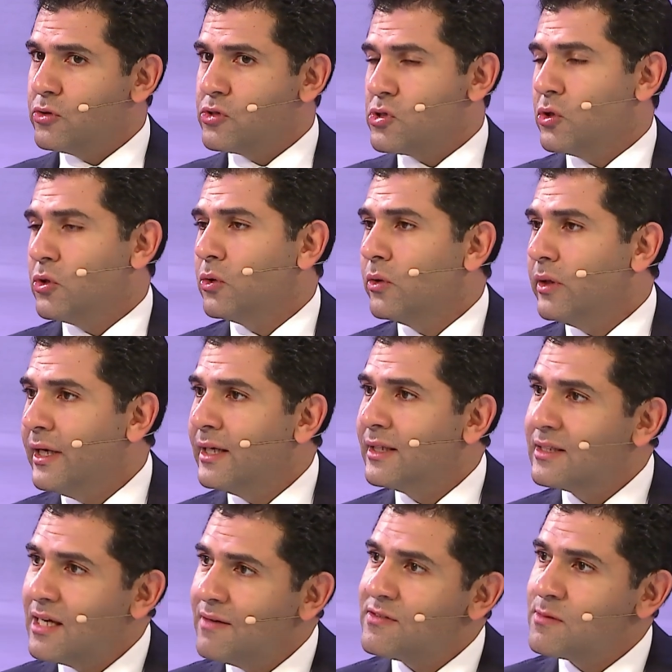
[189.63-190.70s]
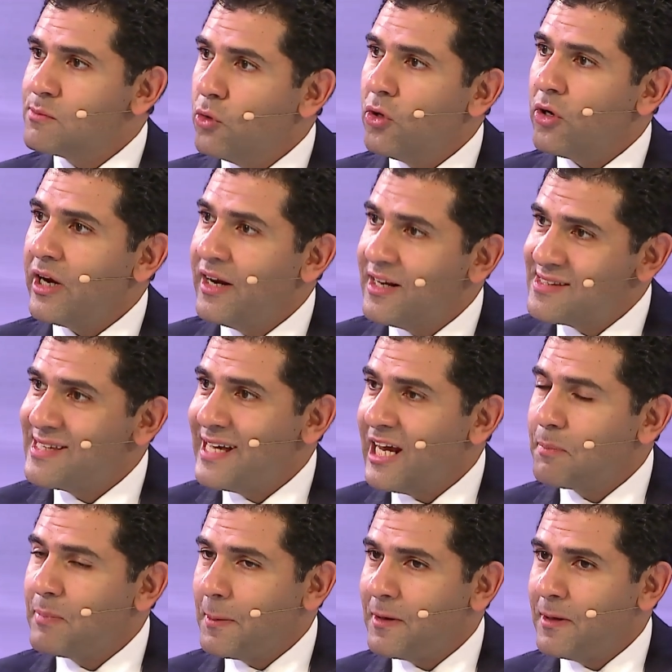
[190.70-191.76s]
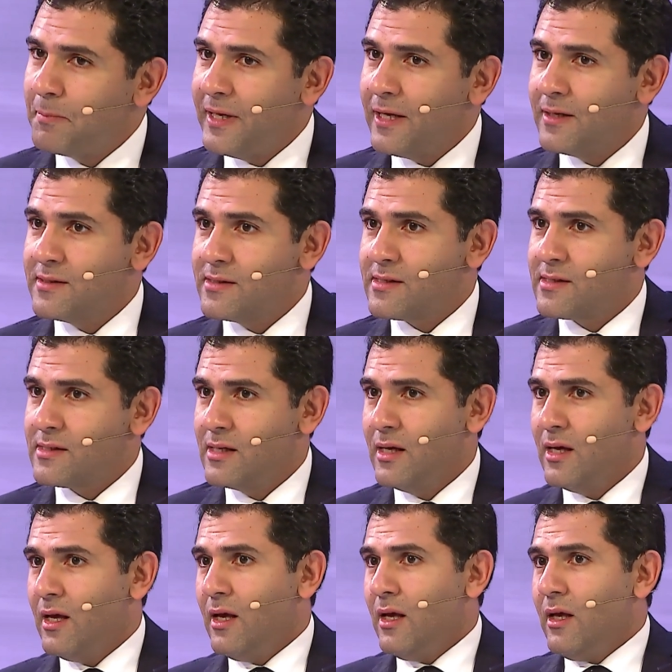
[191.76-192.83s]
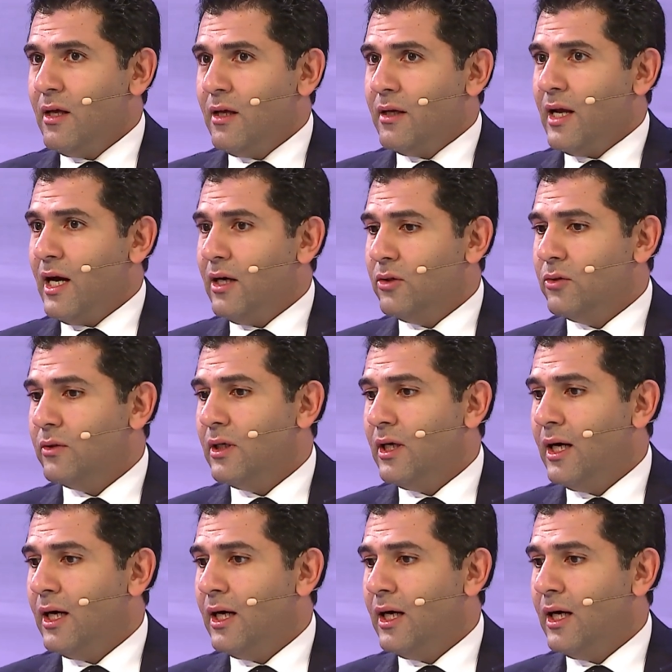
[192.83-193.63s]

so it gives more an aesthetic appearance. Now,